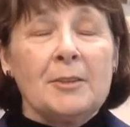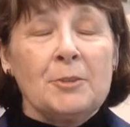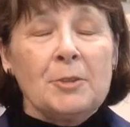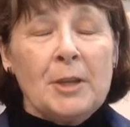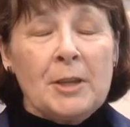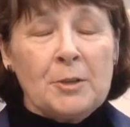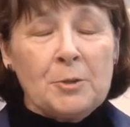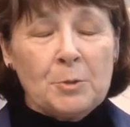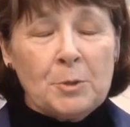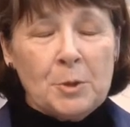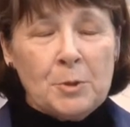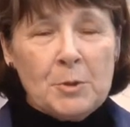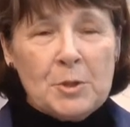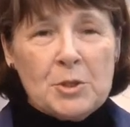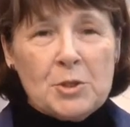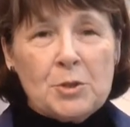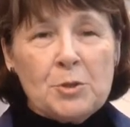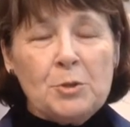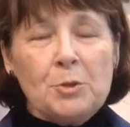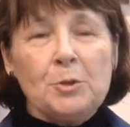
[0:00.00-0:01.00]
It grew
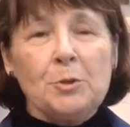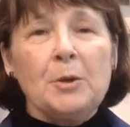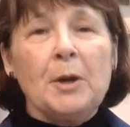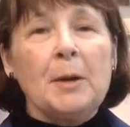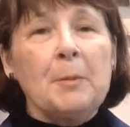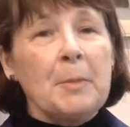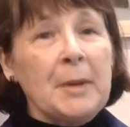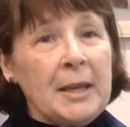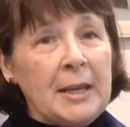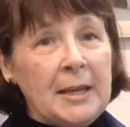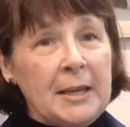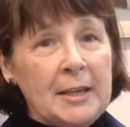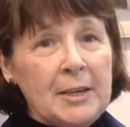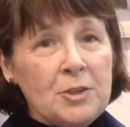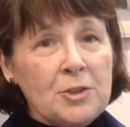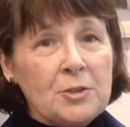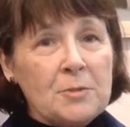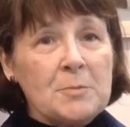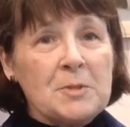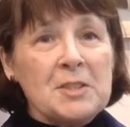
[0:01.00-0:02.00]
into a
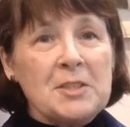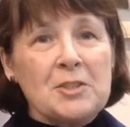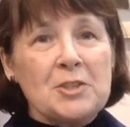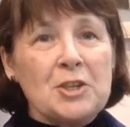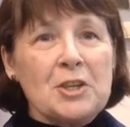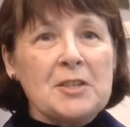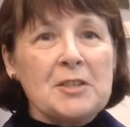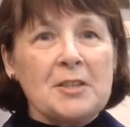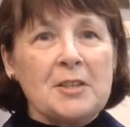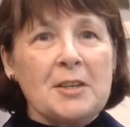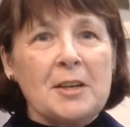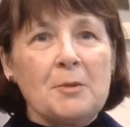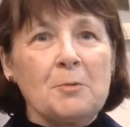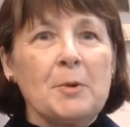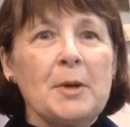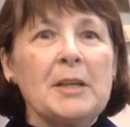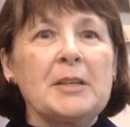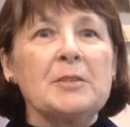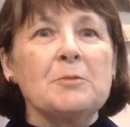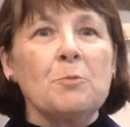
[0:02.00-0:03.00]
page. It was suggested I
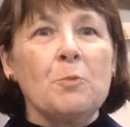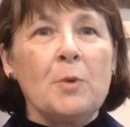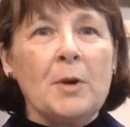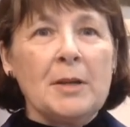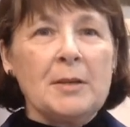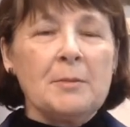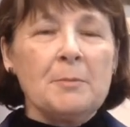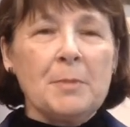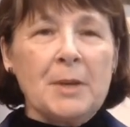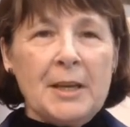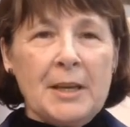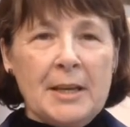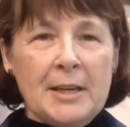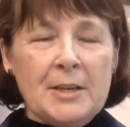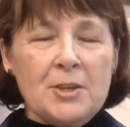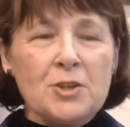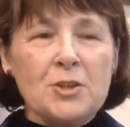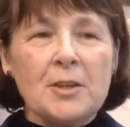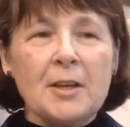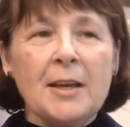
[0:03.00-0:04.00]
write 1
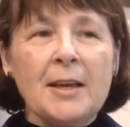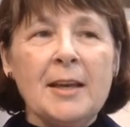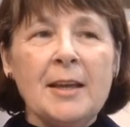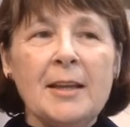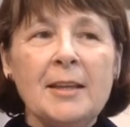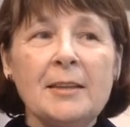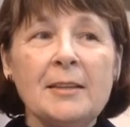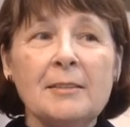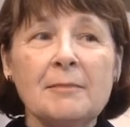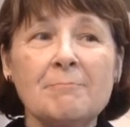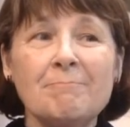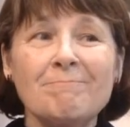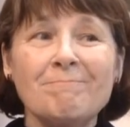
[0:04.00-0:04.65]
page, and